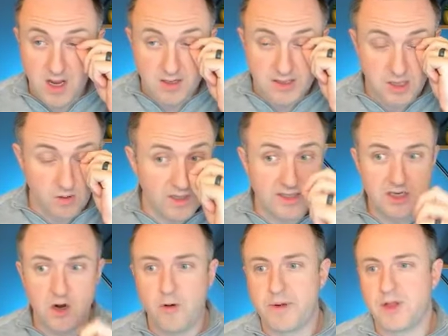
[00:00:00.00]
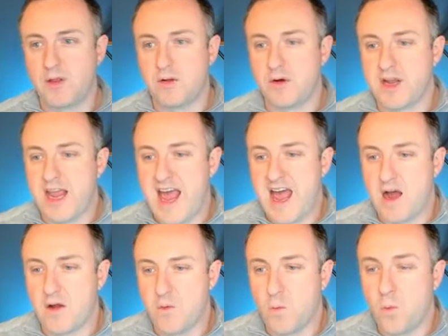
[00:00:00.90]
So let's go up and look
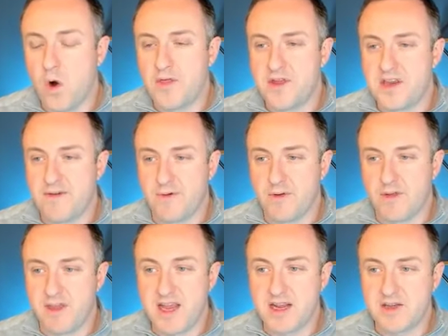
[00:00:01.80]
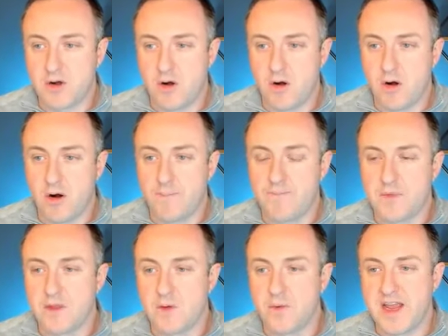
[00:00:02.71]
at what the different things are
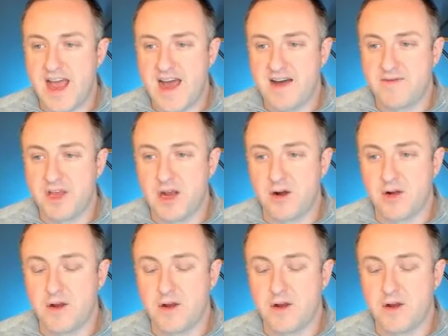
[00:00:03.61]
that we have here.